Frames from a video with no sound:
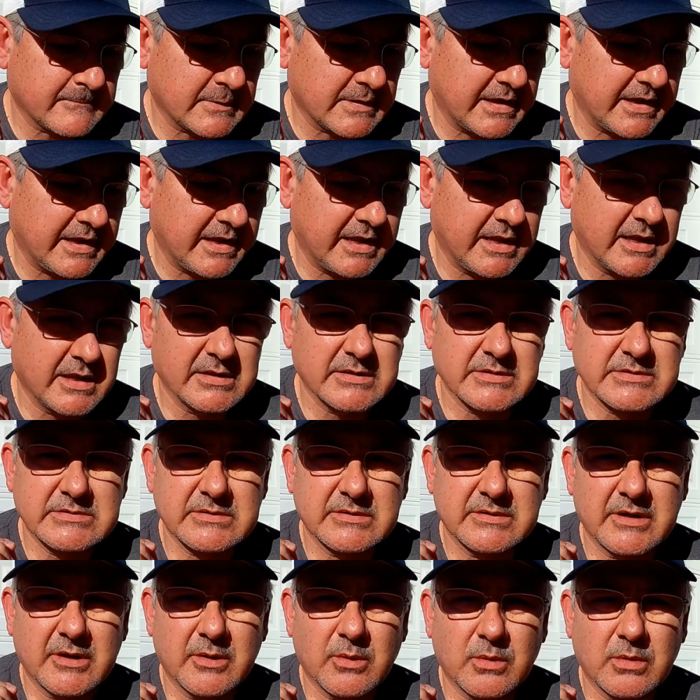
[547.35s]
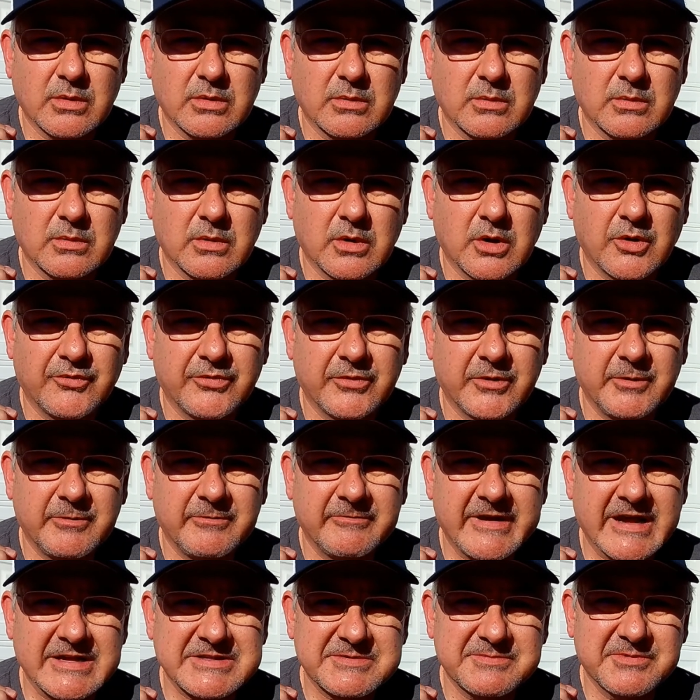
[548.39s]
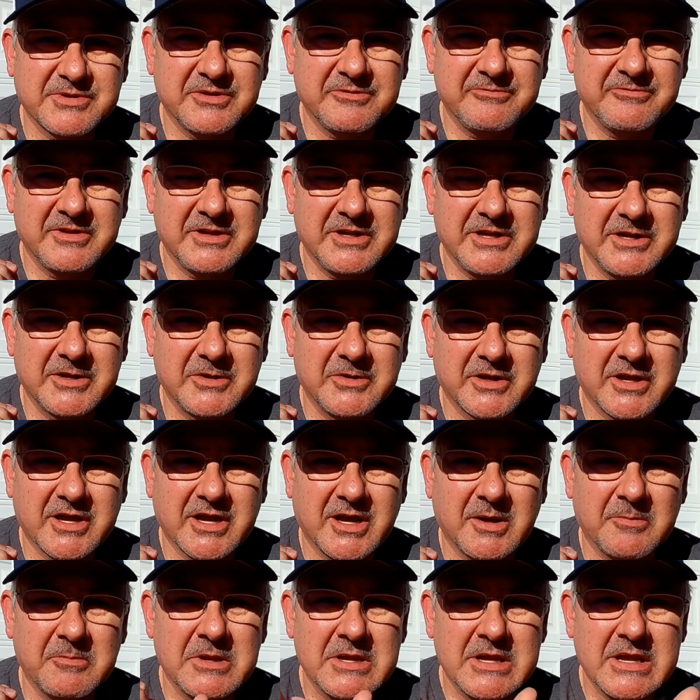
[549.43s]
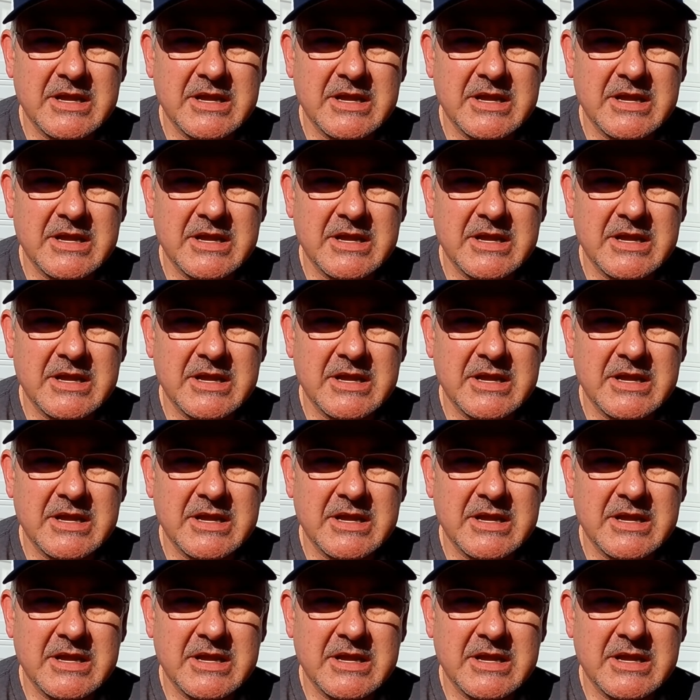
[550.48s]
and you know, hopefully we've got some good video to come.